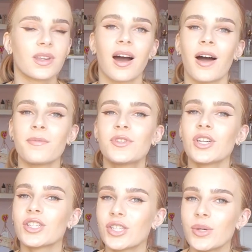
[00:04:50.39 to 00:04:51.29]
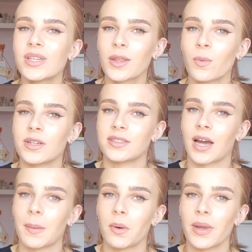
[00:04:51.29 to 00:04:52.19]
I just use it the 1
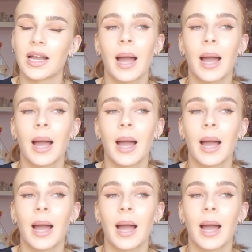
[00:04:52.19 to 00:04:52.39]
time a week.